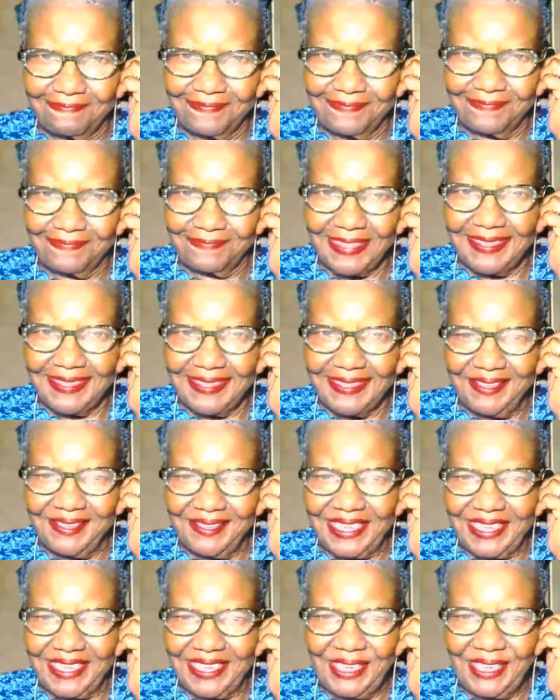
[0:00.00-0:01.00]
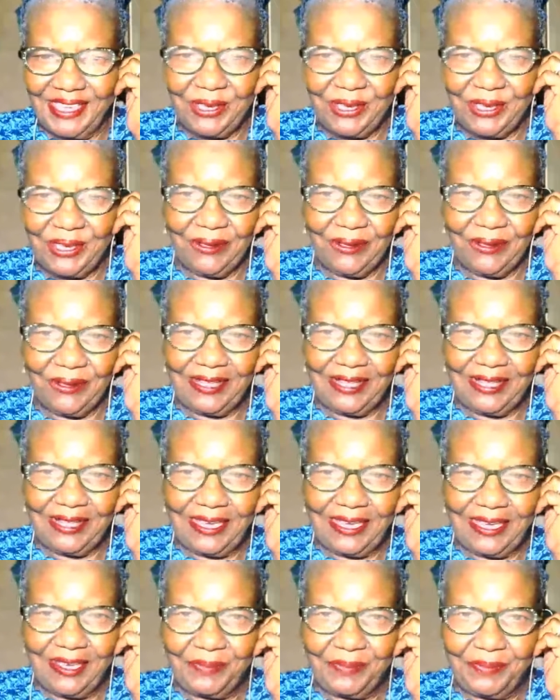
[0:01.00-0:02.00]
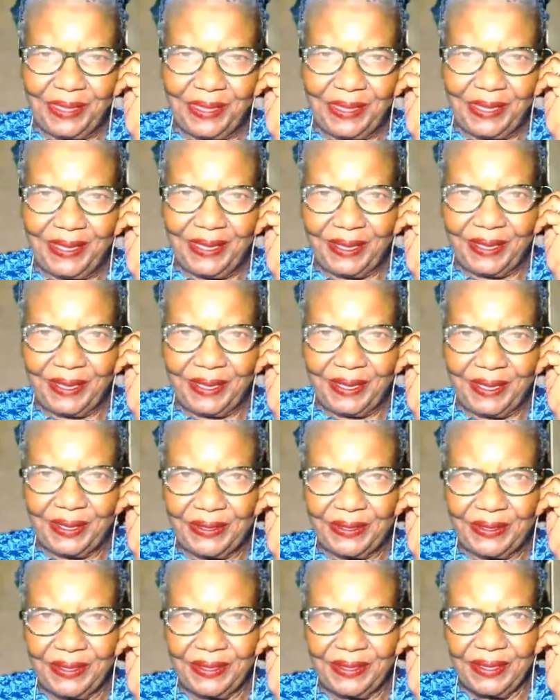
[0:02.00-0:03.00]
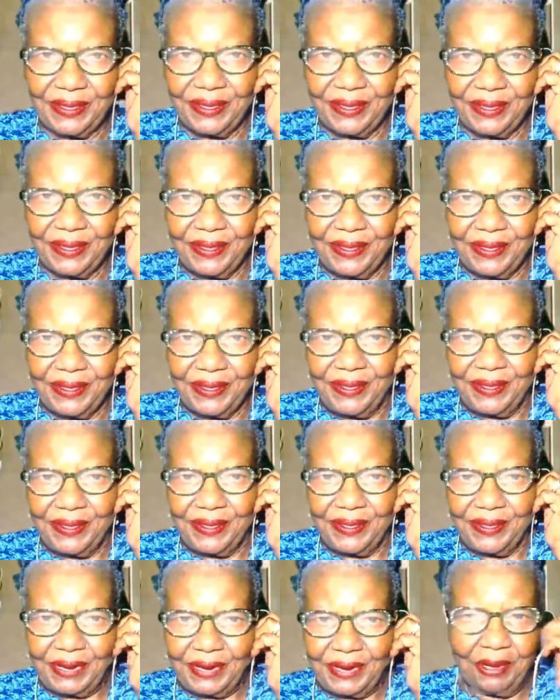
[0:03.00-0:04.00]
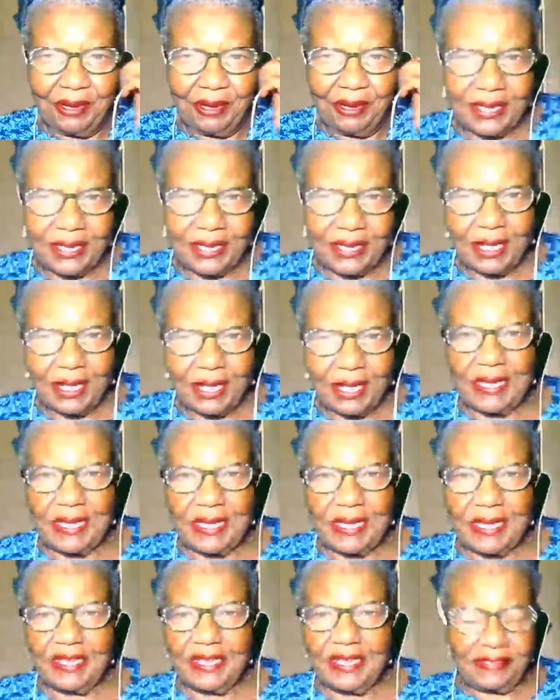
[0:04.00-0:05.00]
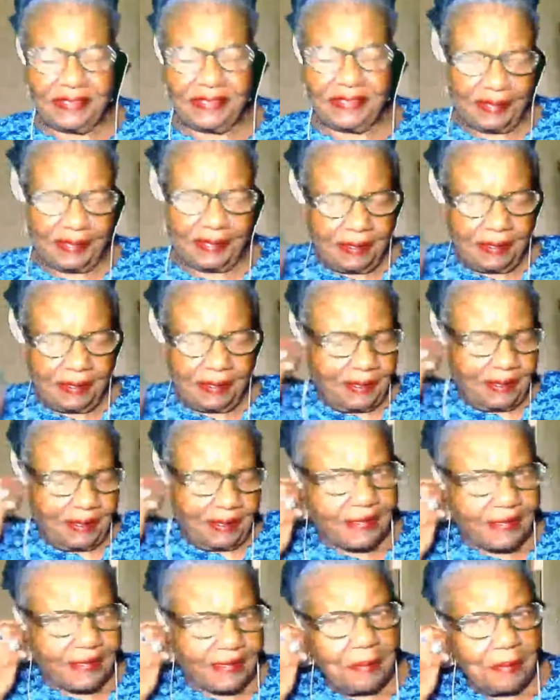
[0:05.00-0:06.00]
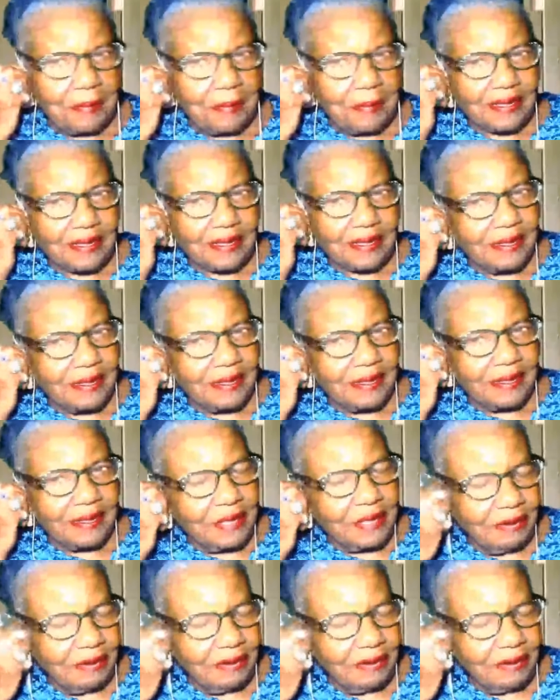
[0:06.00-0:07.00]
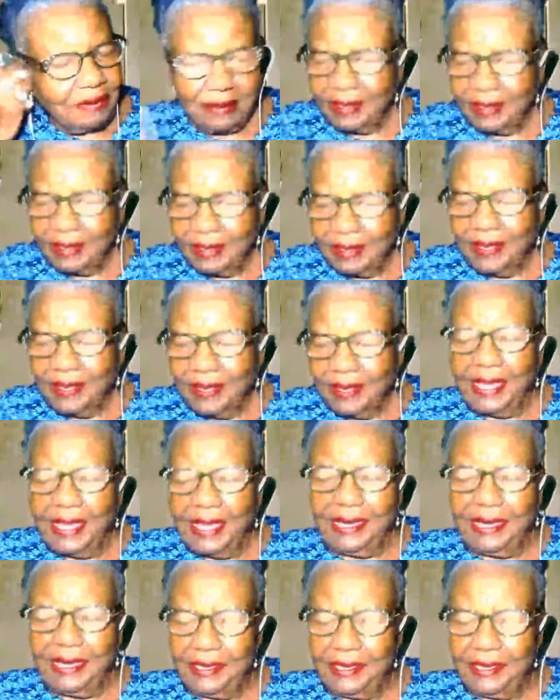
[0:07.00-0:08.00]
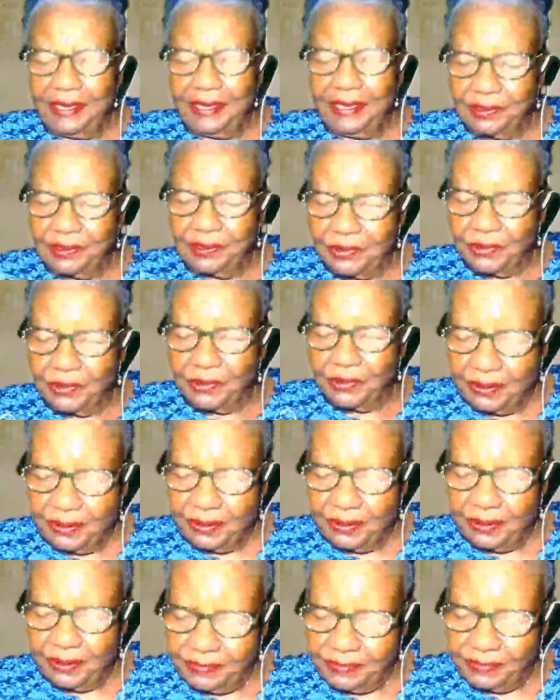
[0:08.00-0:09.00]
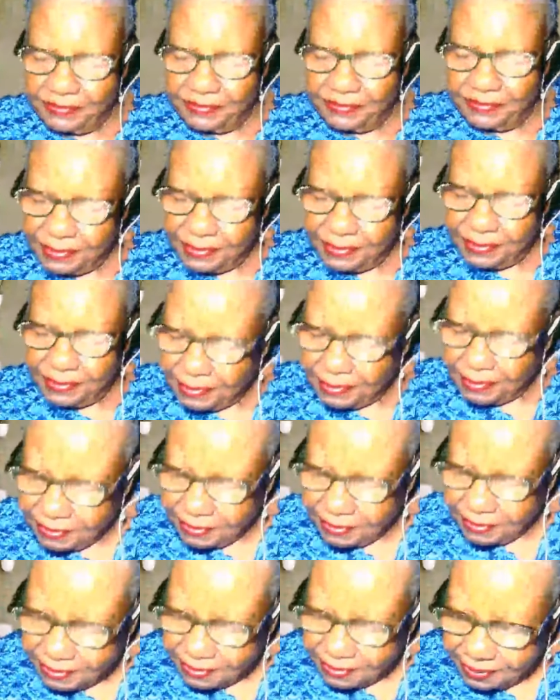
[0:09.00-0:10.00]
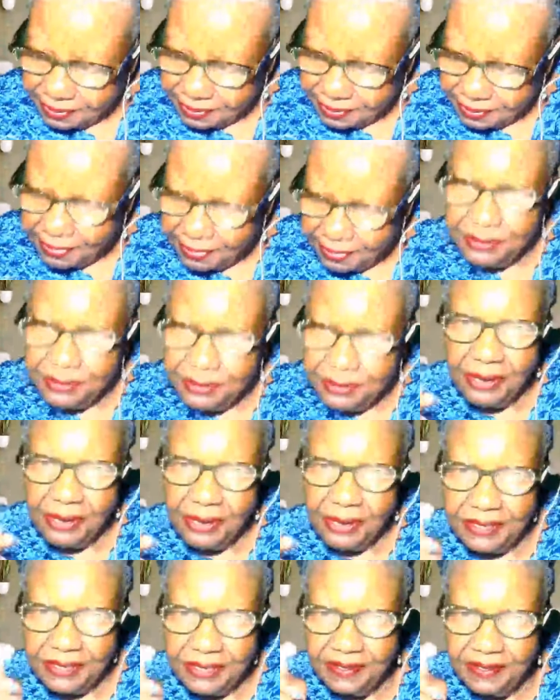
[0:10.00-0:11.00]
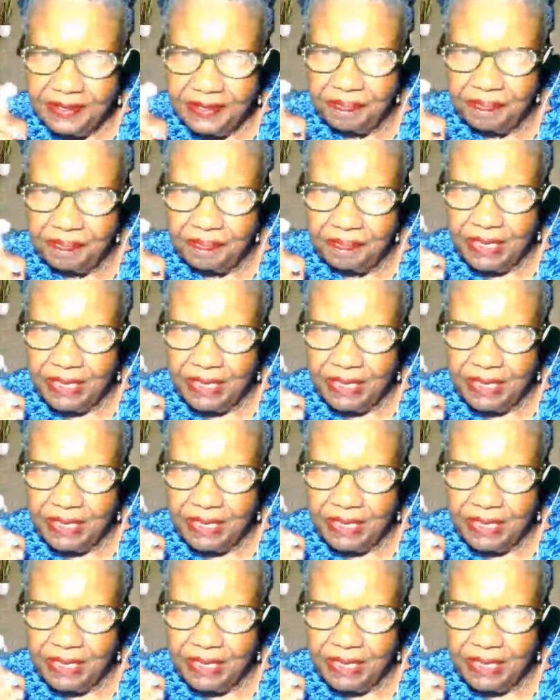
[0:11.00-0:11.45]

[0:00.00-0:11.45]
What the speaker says: Okay, y'all, I am back. What I want to talk about is, can somebody tell me how in the world do y'all get these big old